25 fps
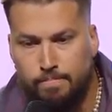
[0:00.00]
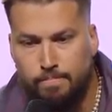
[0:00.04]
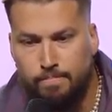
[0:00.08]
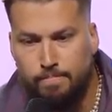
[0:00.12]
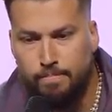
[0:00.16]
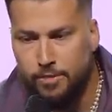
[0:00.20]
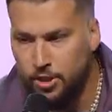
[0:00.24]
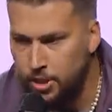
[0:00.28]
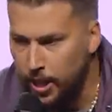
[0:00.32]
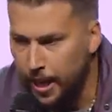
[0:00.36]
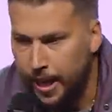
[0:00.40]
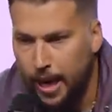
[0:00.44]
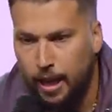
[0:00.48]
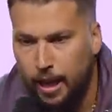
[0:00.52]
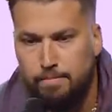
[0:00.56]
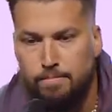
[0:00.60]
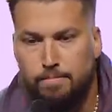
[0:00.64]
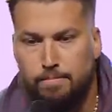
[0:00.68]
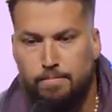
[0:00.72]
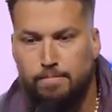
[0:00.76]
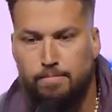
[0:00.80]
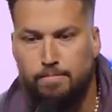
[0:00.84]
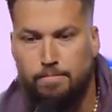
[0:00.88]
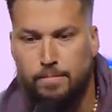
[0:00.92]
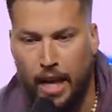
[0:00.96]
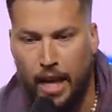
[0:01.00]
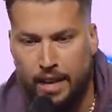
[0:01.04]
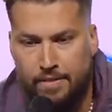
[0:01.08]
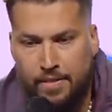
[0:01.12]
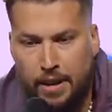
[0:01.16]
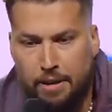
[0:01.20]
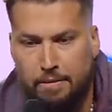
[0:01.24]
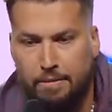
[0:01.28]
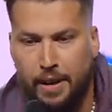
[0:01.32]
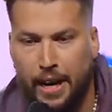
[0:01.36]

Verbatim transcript: Suck it up. Life ain't